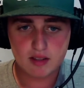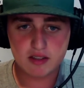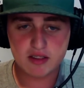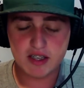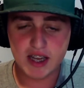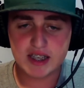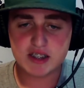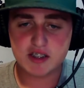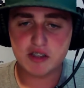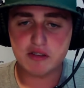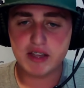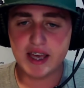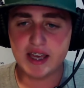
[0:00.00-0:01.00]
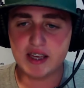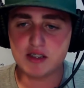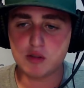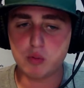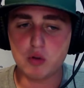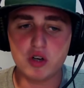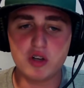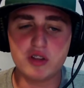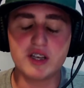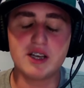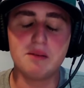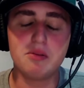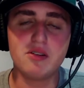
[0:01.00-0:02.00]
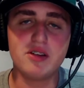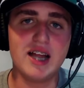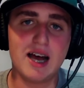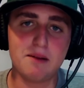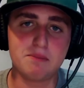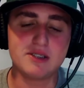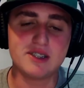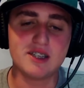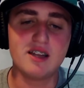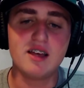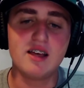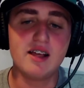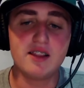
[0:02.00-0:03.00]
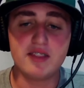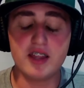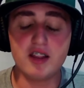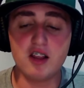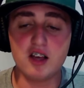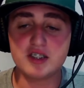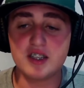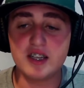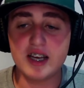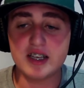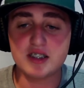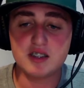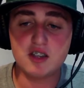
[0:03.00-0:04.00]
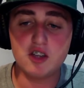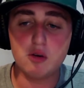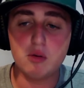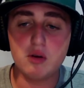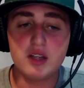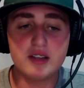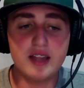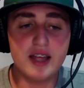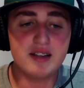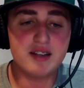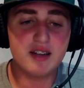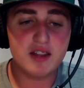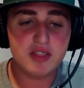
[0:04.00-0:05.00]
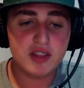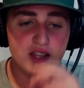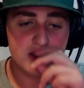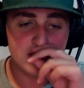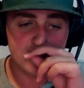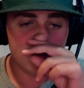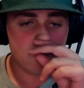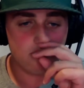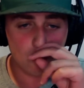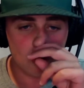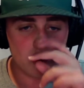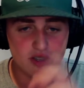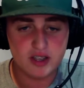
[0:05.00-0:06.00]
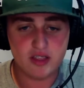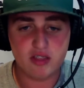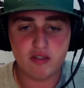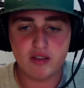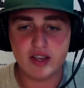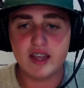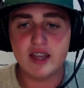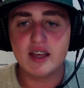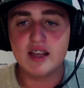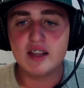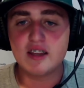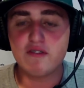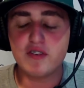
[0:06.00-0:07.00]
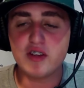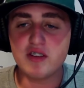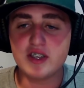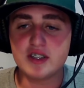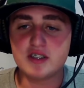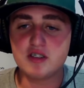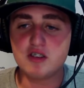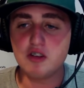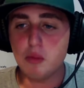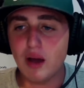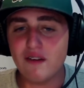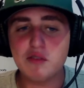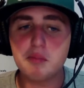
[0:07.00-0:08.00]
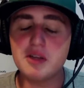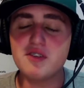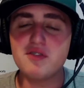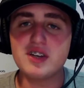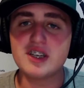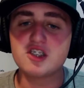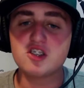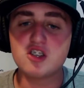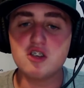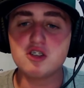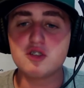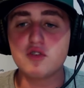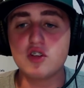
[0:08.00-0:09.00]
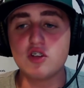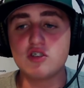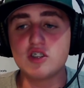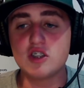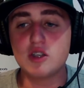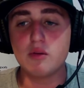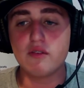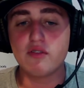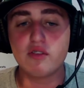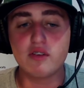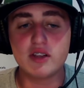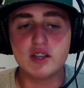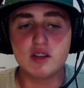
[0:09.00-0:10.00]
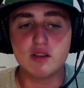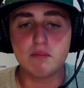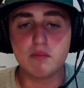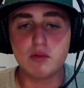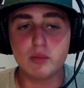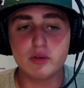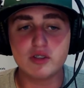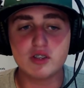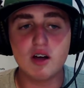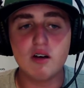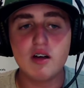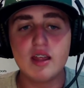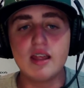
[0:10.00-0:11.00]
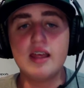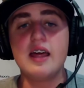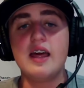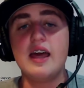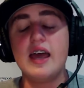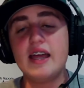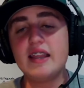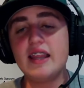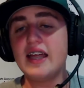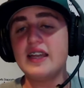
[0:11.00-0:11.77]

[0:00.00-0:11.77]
The next 2 days were the complete opposite. They lost the next 2, 10-0, then 4-3. The Phillies do have a bit of an excuse for losing 2 of 3 to the Brewers, though, and that